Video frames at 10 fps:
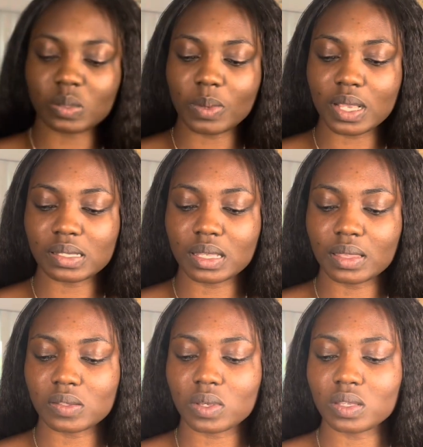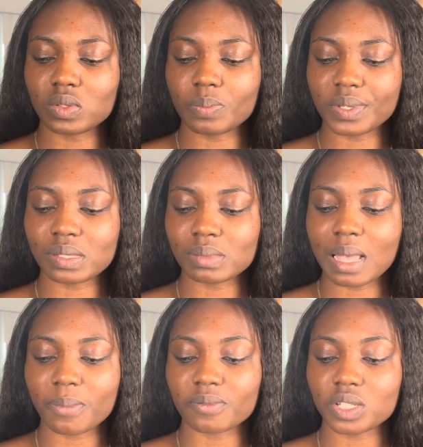person there's going to be some
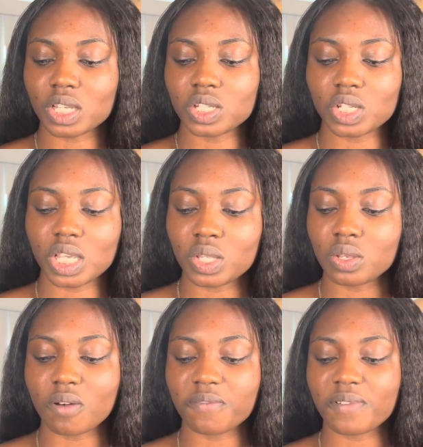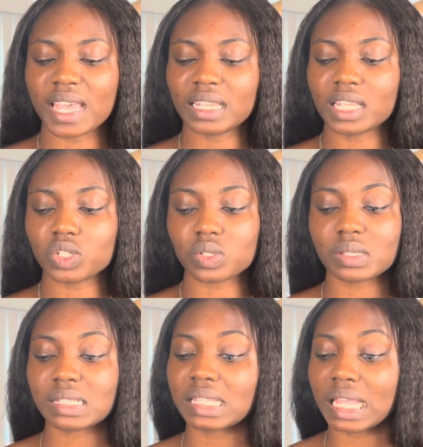type of change in your financial
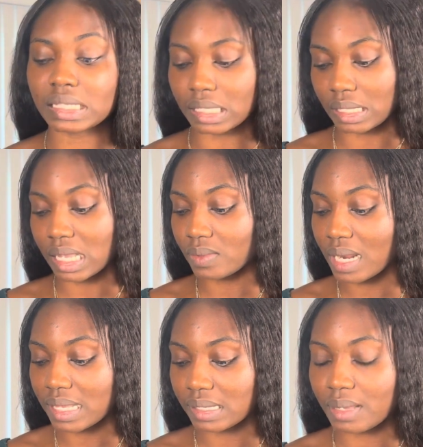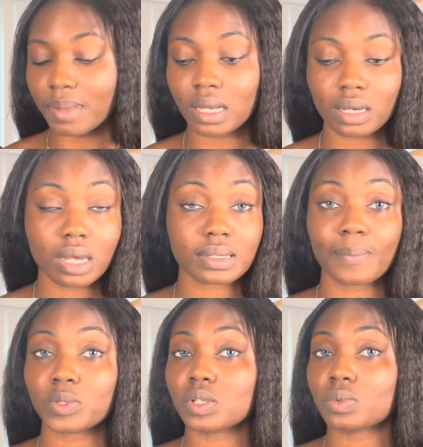standing that's what i see in my cards
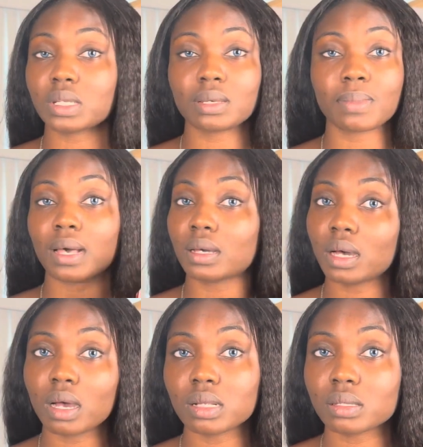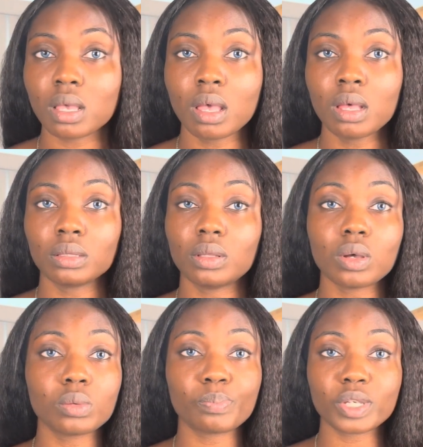i'm just reading my cards
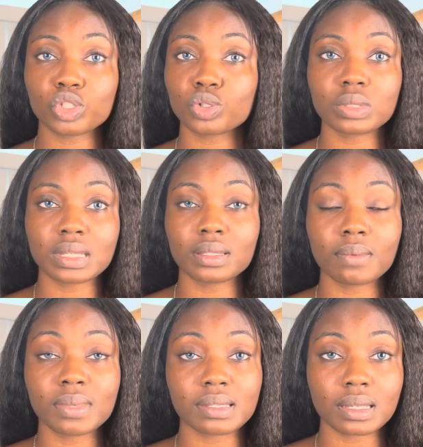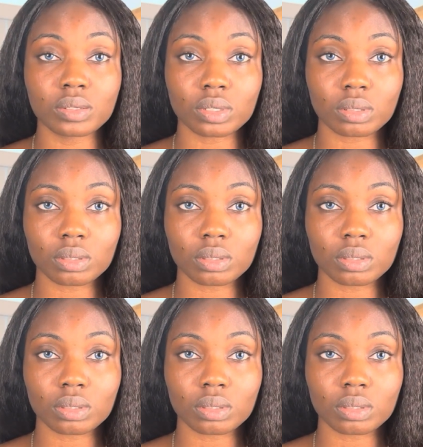don't be shooting the messenger